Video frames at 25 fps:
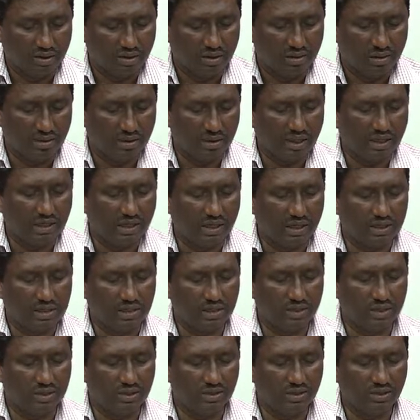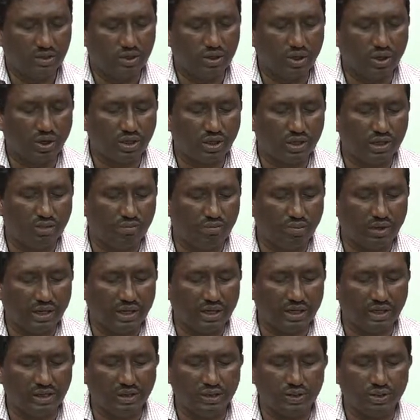Then there is a short term
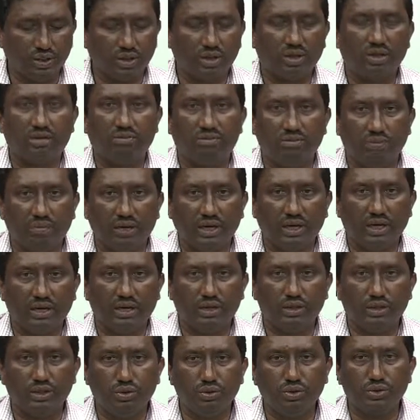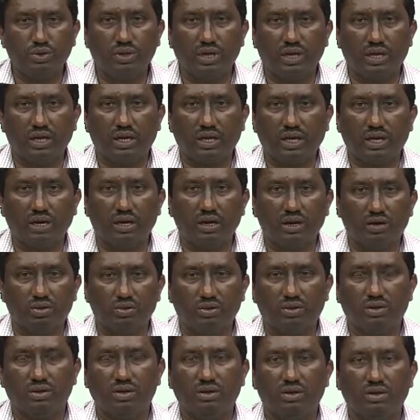planning. Short term planning is usually carried
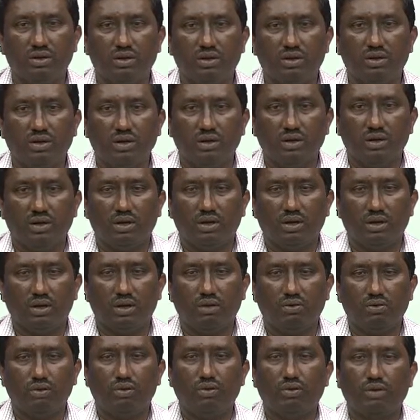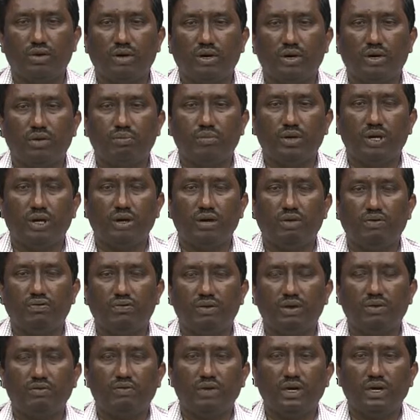out over a period of
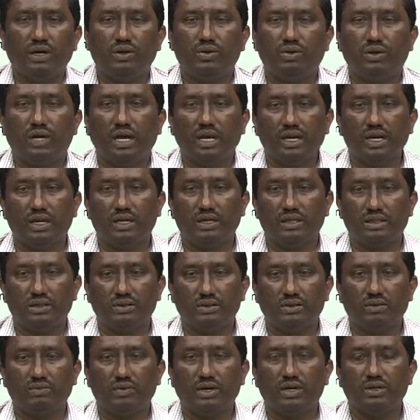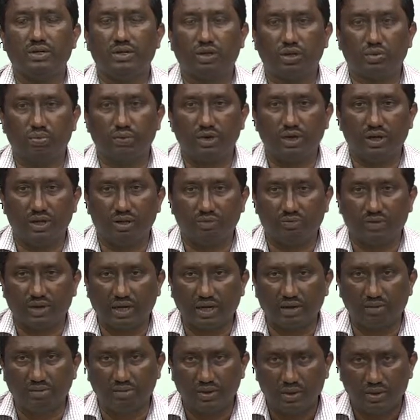5 to 10 years for a short period of
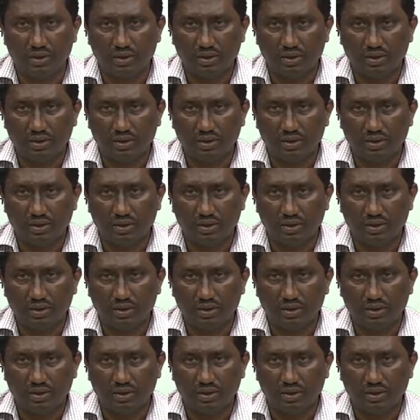time.